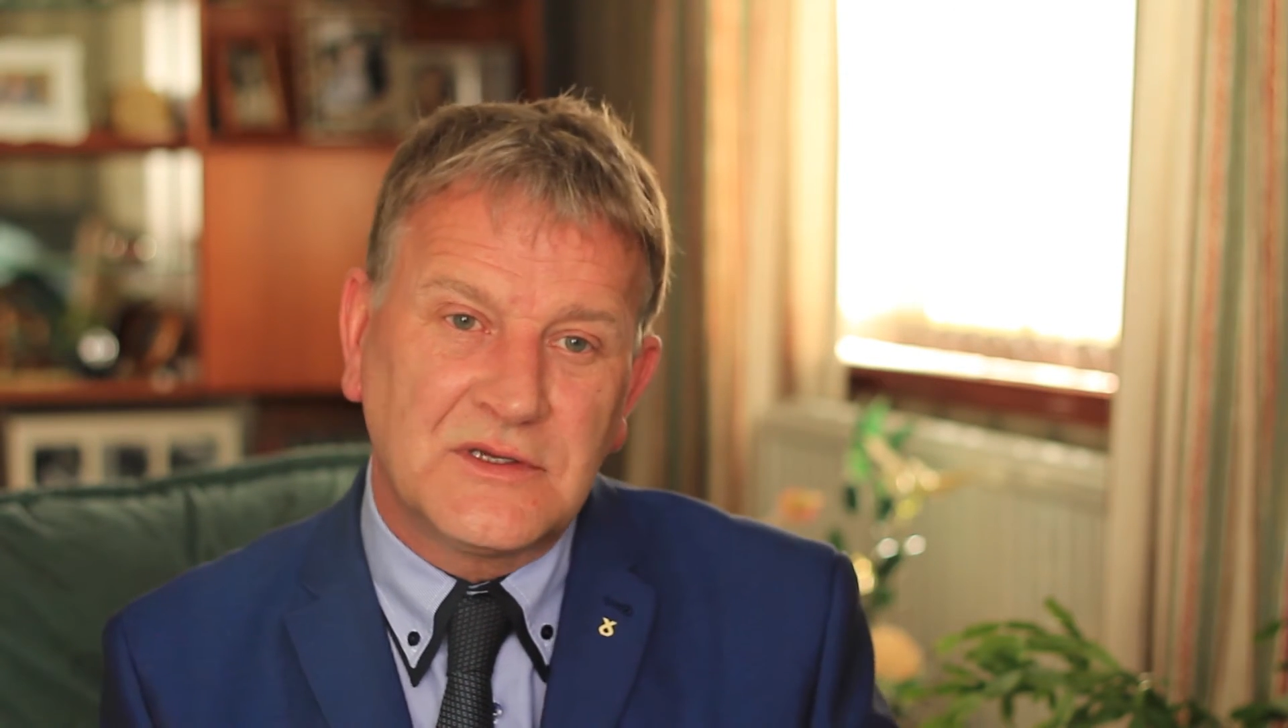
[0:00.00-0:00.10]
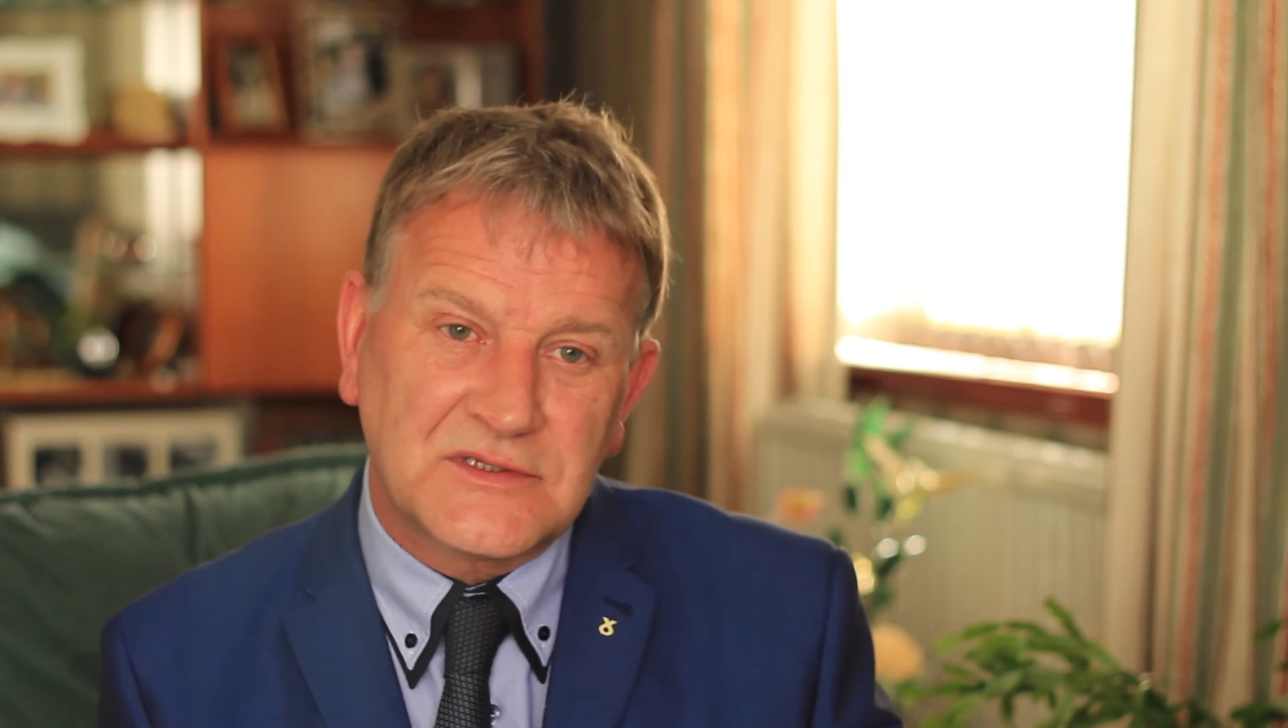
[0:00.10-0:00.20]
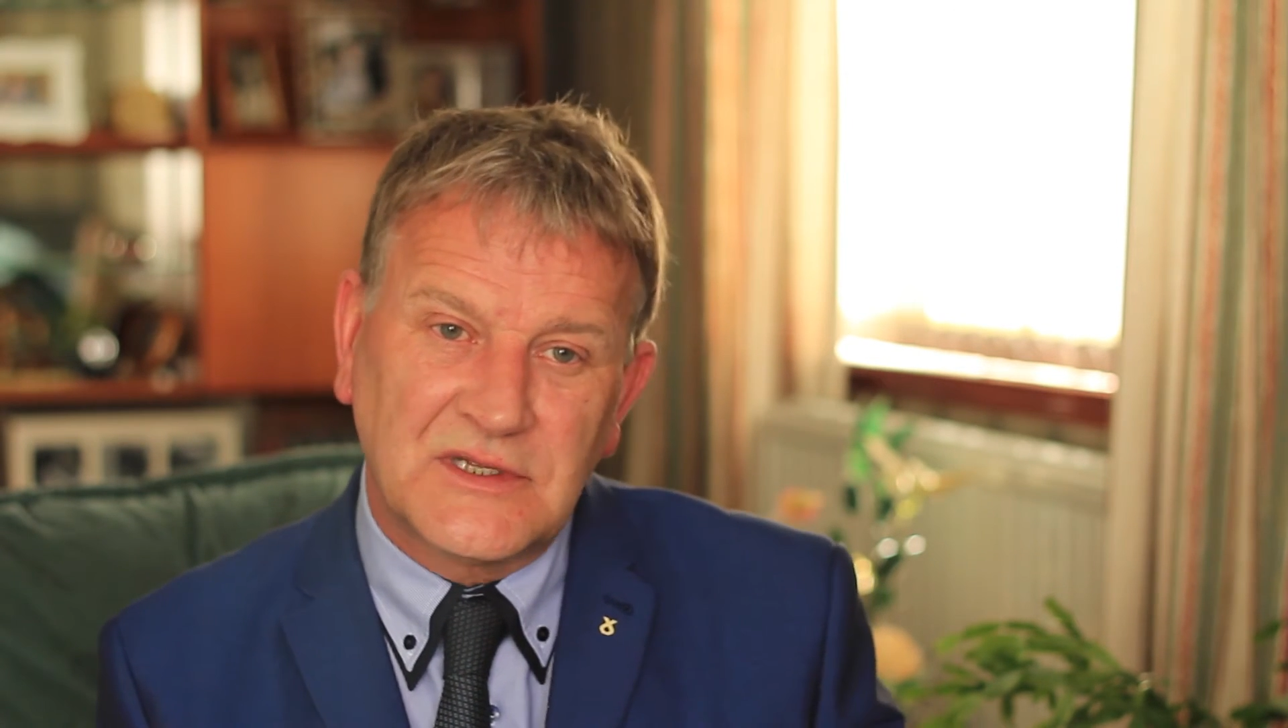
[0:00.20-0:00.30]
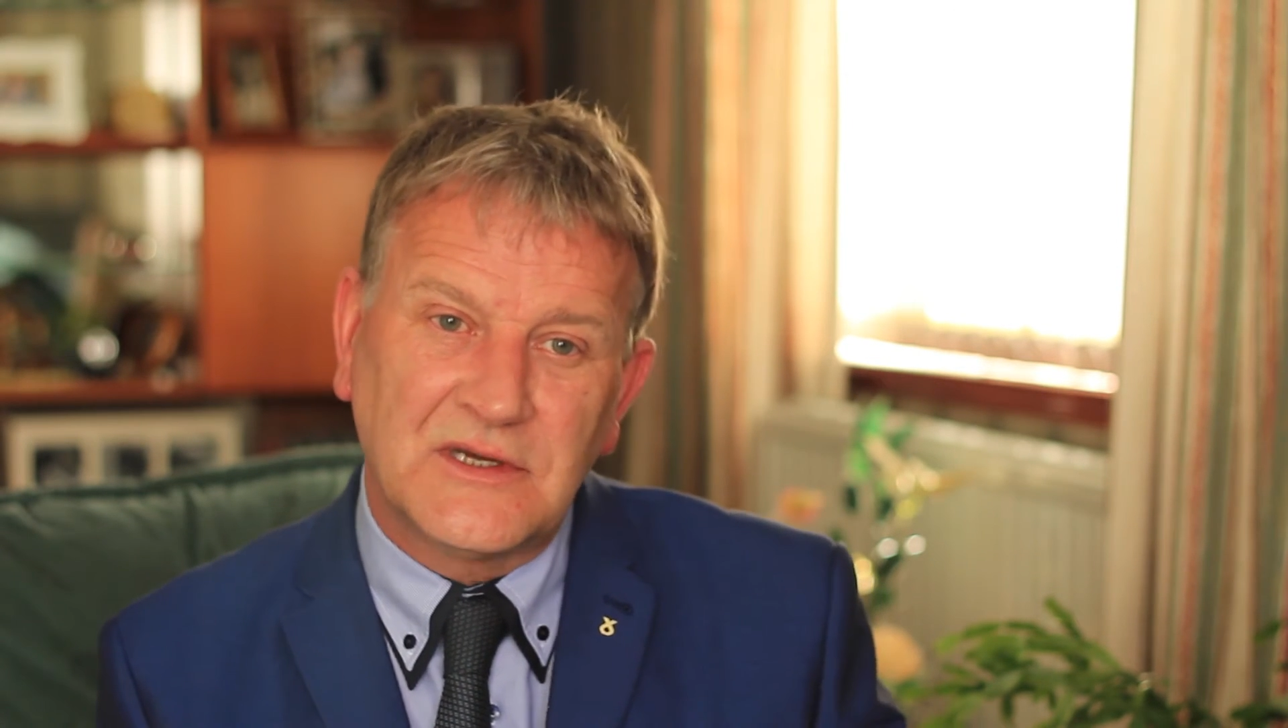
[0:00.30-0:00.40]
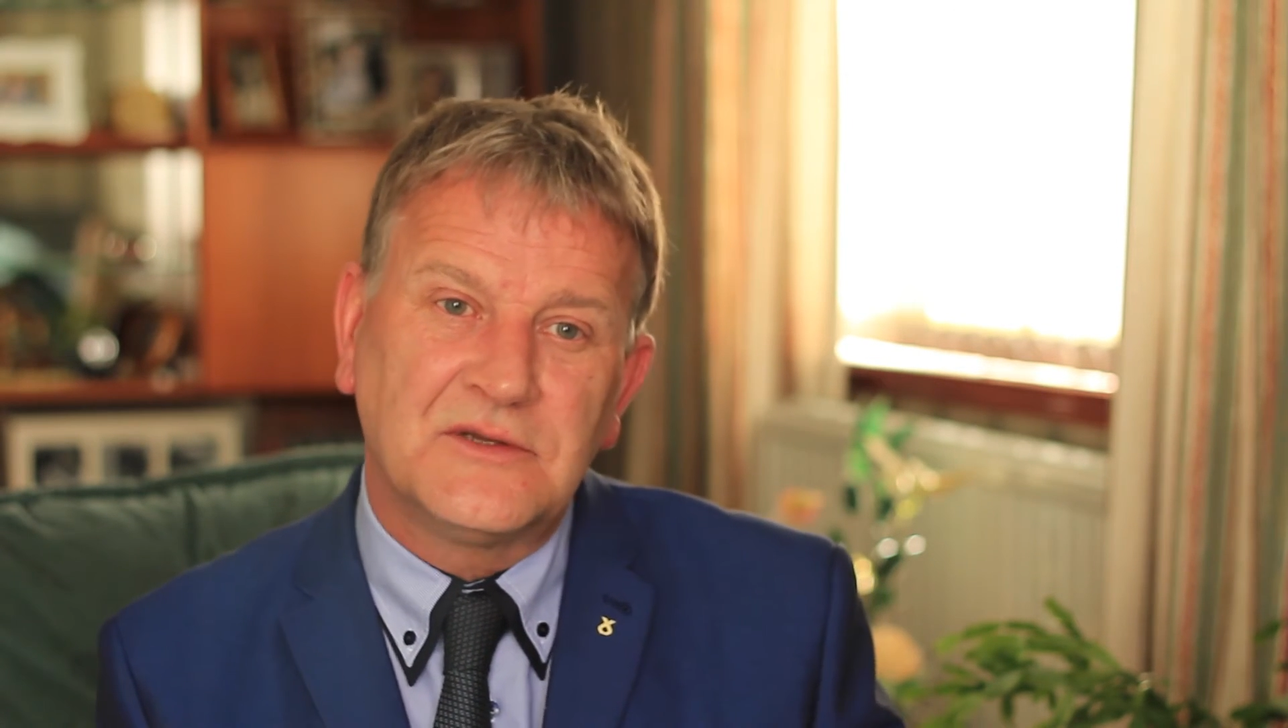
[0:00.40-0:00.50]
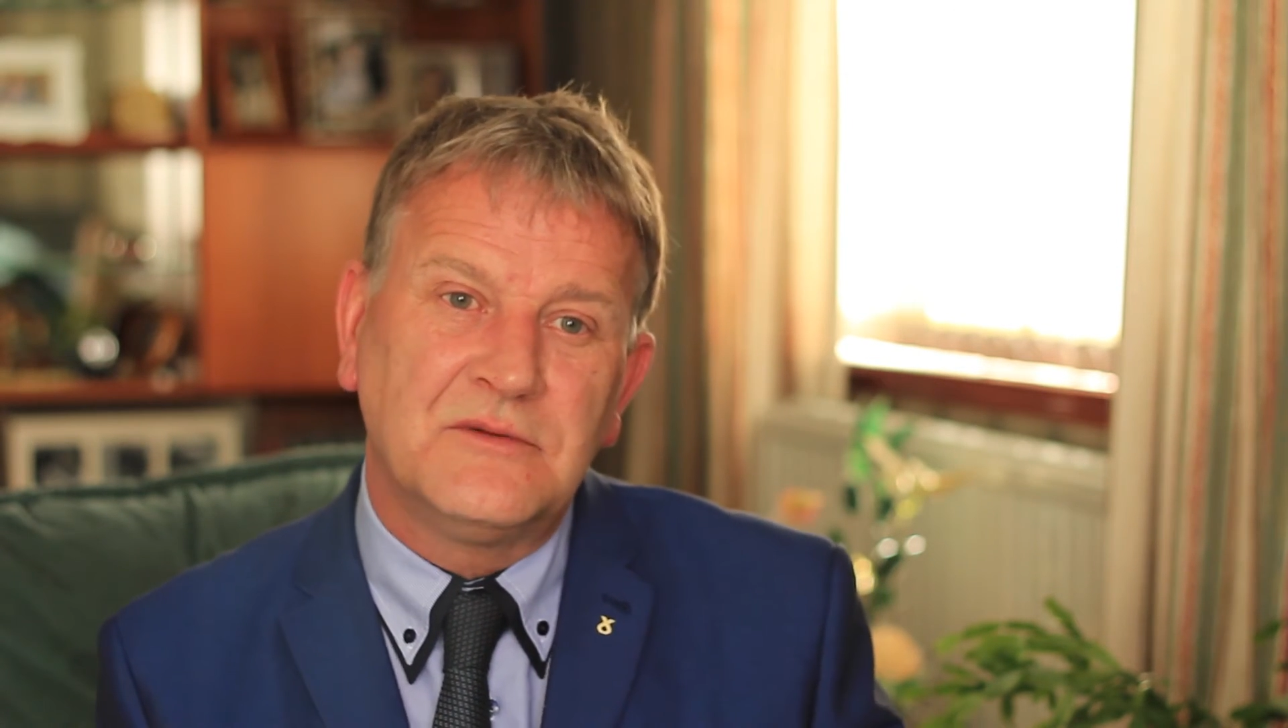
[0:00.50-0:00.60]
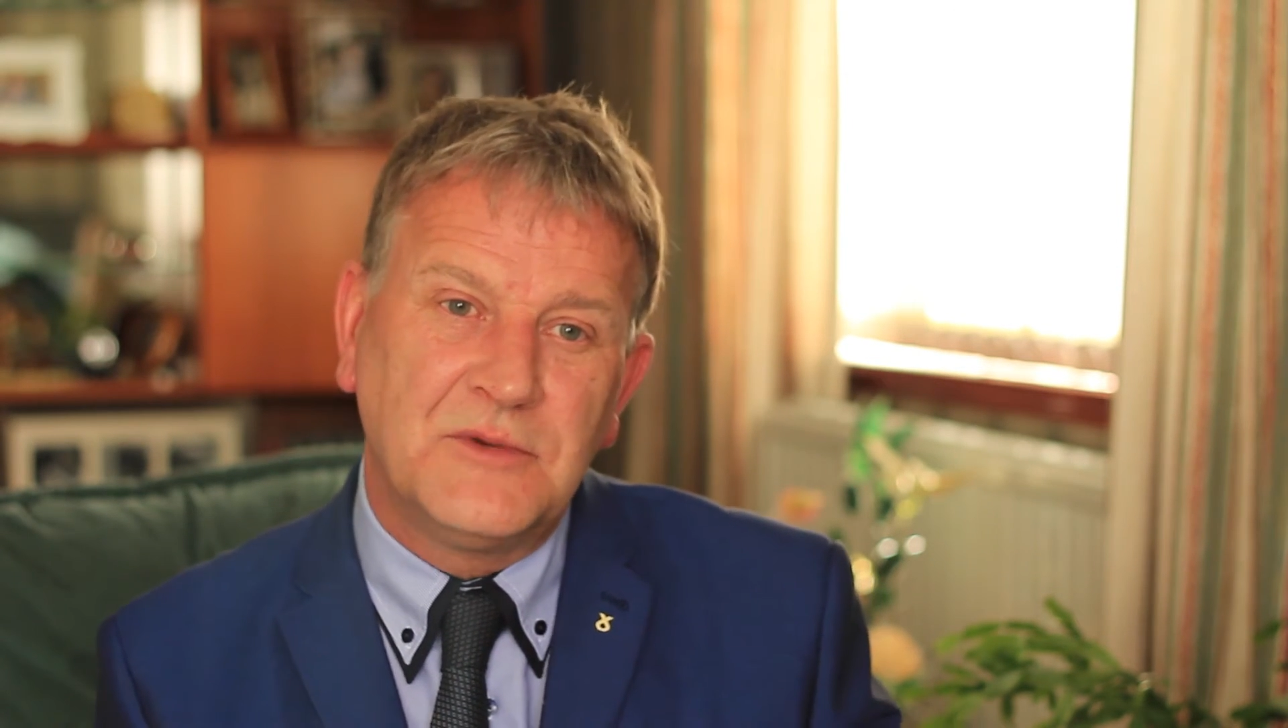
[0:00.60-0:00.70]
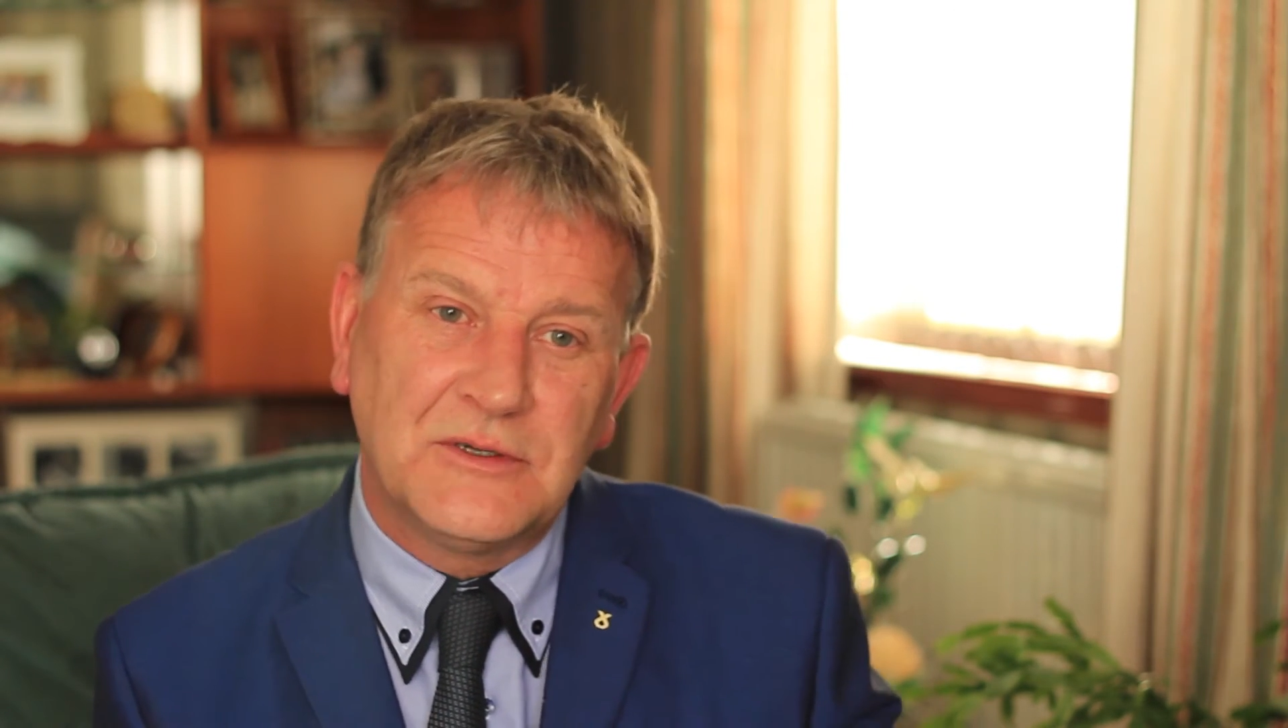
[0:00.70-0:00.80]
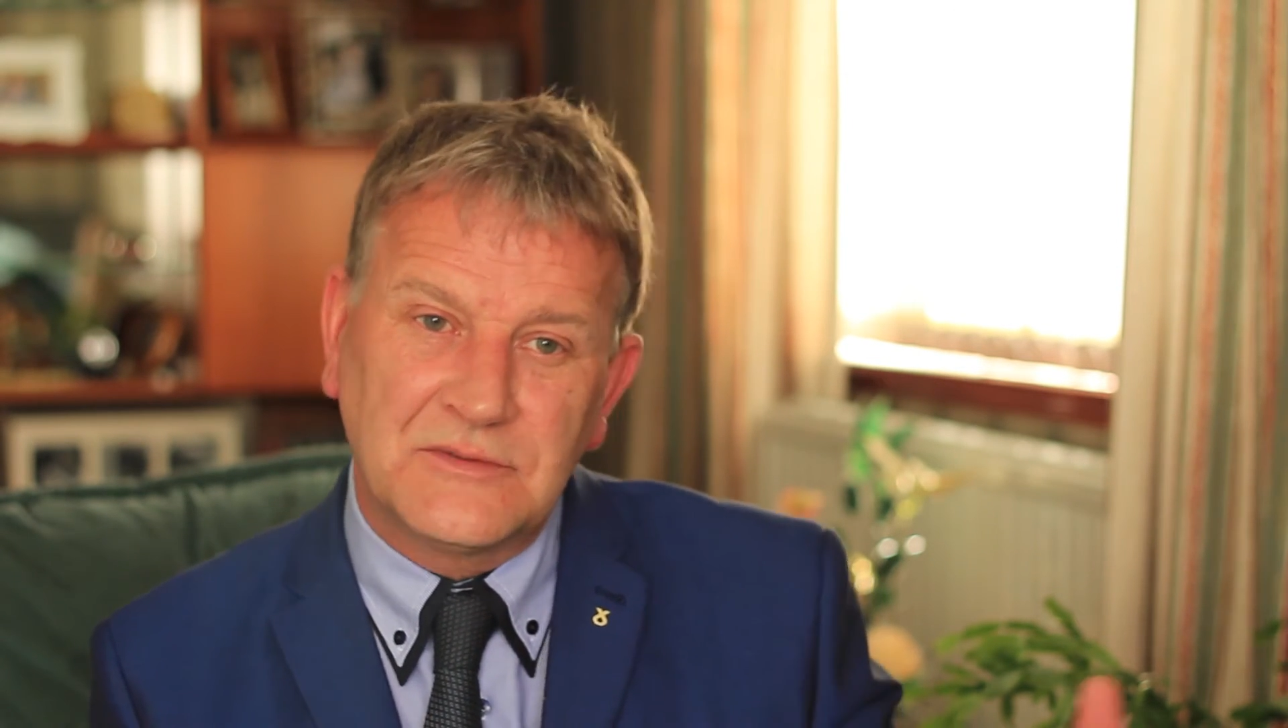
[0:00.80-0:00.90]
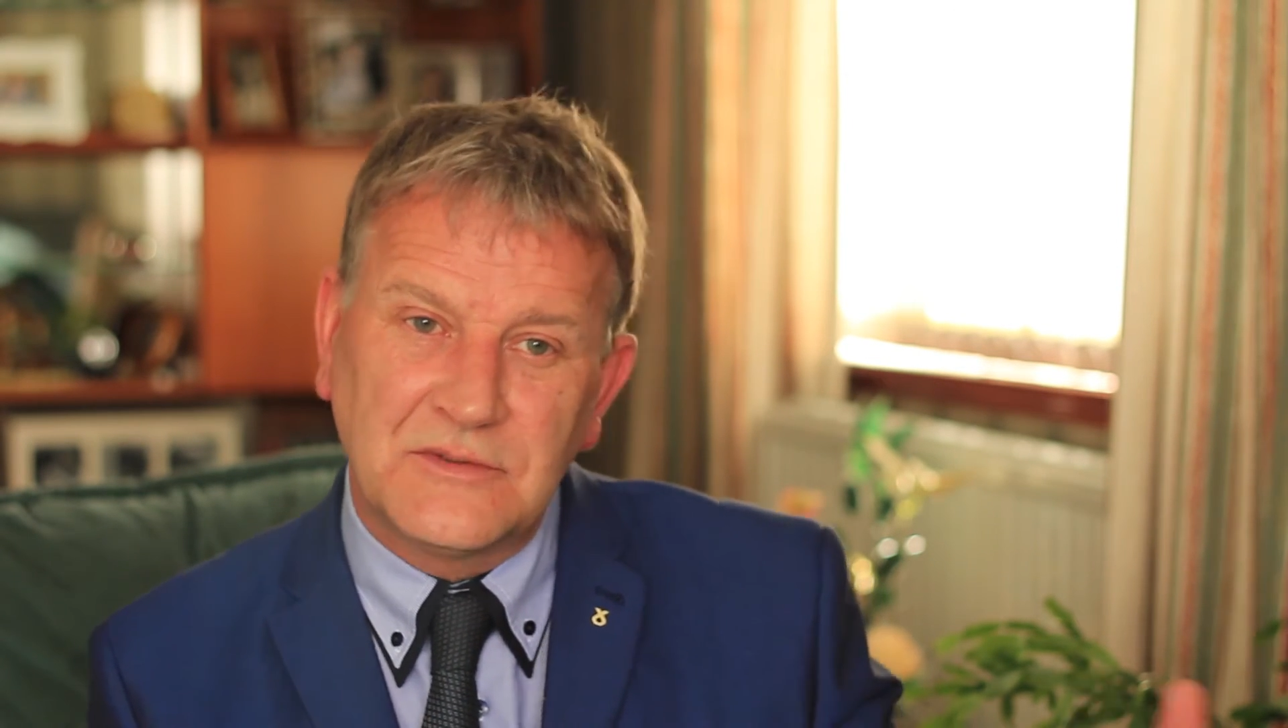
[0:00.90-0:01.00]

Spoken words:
has started to build,